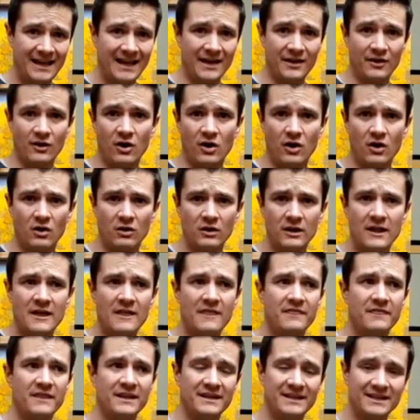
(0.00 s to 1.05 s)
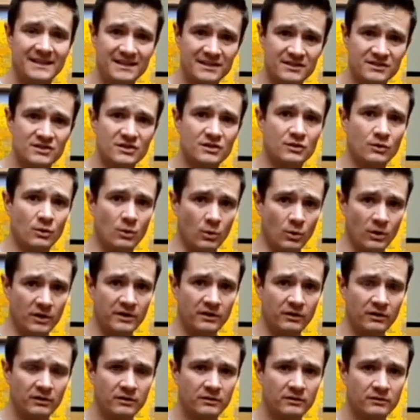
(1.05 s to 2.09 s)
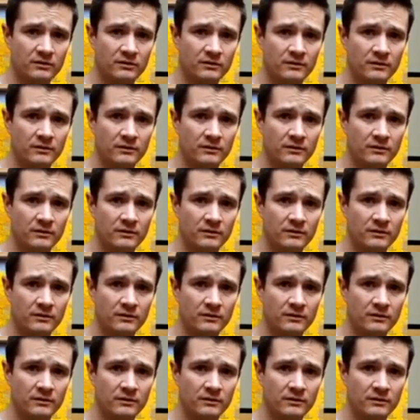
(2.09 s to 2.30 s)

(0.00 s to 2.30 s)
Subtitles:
at all that isn't oil,